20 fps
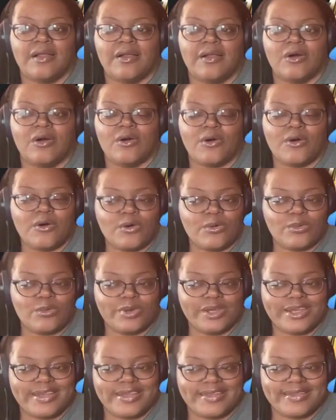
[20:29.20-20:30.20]

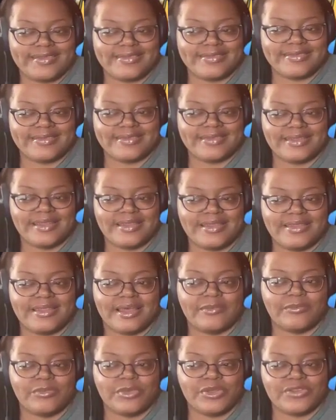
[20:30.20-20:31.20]
we